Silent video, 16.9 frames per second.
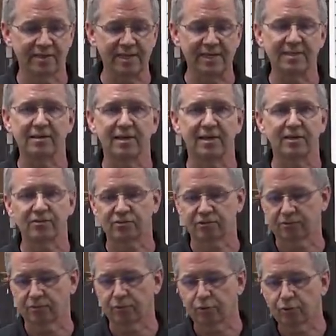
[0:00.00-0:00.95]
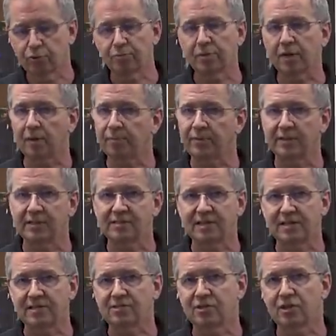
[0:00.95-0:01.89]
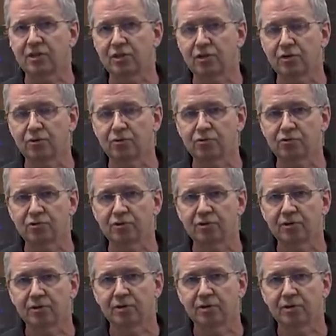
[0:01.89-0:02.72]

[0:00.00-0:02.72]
lubed up and it's easy to use,